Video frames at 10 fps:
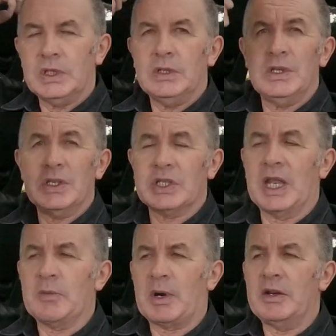
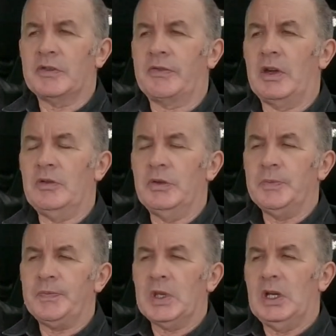Select Barry's phone,
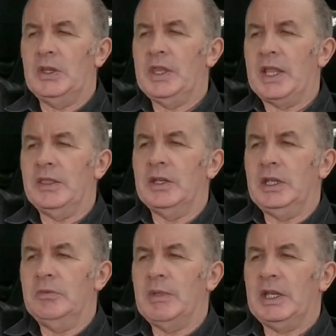and then
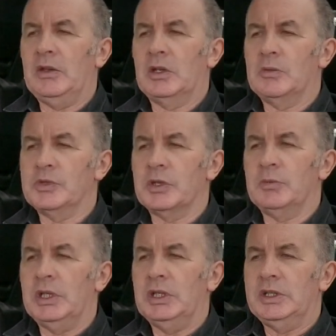the menu comes up,
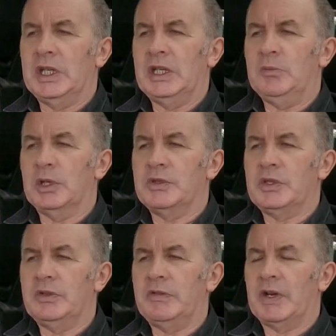delete
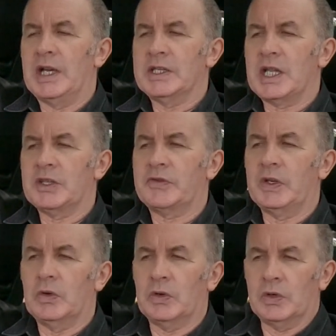Bluetooth device, hands-free
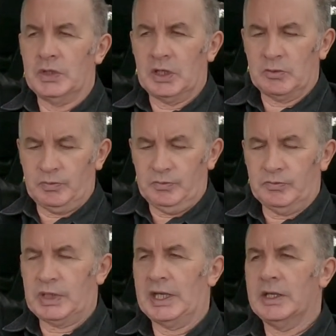or audio
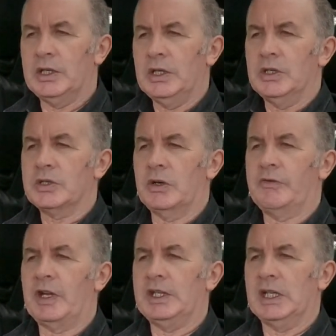player. So if
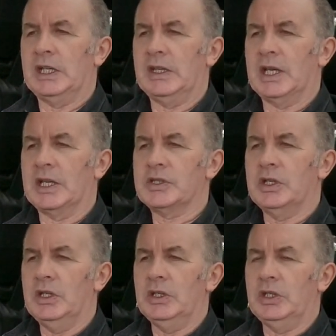I delete that,
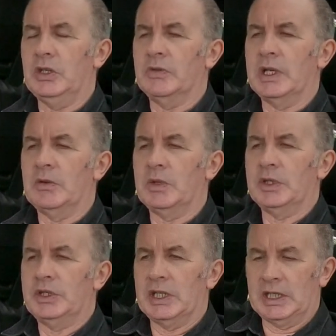do you really want to
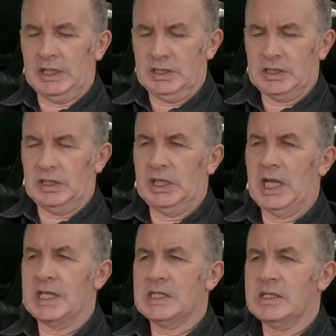delete?
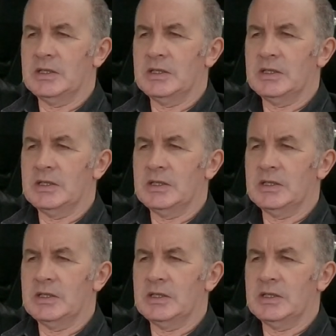Yes.